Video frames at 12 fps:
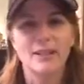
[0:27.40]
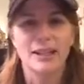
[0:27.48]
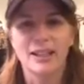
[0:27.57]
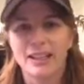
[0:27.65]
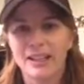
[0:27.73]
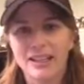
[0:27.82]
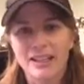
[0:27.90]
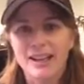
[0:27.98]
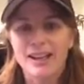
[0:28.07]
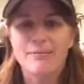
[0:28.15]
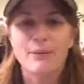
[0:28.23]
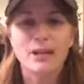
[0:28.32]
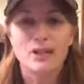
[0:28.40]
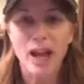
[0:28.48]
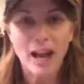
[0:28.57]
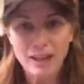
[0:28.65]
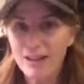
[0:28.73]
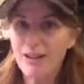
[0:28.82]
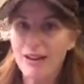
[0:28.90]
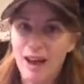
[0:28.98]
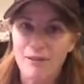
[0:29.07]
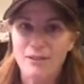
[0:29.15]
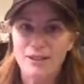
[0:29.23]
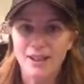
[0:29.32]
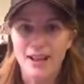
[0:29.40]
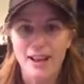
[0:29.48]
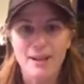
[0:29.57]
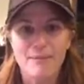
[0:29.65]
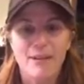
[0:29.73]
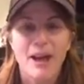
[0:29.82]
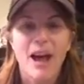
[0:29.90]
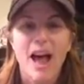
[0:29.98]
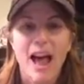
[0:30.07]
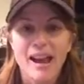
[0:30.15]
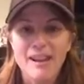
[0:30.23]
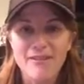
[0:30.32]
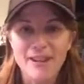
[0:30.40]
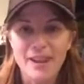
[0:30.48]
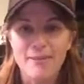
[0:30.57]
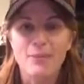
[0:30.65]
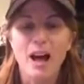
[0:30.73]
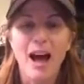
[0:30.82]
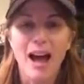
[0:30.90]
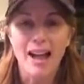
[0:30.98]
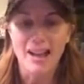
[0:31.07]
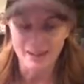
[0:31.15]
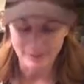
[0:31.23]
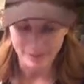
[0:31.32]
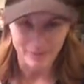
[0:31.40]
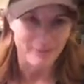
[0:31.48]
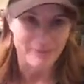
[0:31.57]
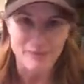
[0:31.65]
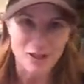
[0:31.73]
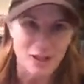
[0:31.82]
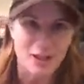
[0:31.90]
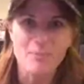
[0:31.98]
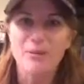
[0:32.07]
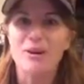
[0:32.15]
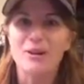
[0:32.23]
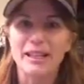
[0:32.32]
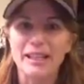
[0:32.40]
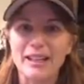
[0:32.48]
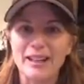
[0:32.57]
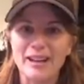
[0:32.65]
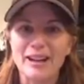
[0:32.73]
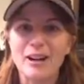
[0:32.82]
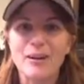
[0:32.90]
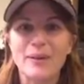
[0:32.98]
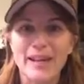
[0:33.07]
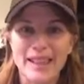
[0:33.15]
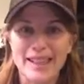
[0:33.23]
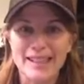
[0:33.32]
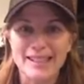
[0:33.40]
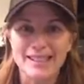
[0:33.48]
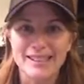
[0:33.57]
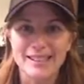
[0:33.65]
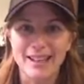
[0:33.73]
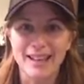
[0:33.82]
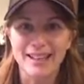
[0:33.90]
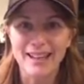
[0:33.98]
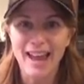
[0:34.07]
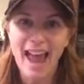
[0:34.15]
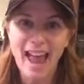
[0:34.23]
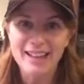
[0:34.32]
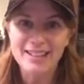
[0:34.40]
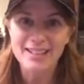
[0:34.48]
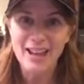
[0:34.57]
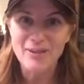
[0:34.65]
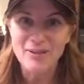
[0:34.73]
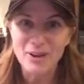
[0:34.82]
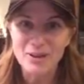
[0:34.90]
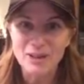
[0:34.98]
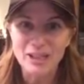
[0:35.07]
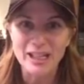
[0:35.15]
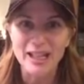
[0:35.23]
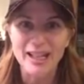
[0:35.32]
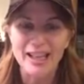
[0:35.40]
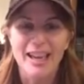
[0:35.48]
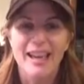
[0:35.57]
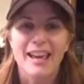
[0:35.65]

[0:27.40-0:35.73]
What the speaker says: and my jacket on half the time. Anyway, hi, Gina Brogan here with Second Act Life Coaching.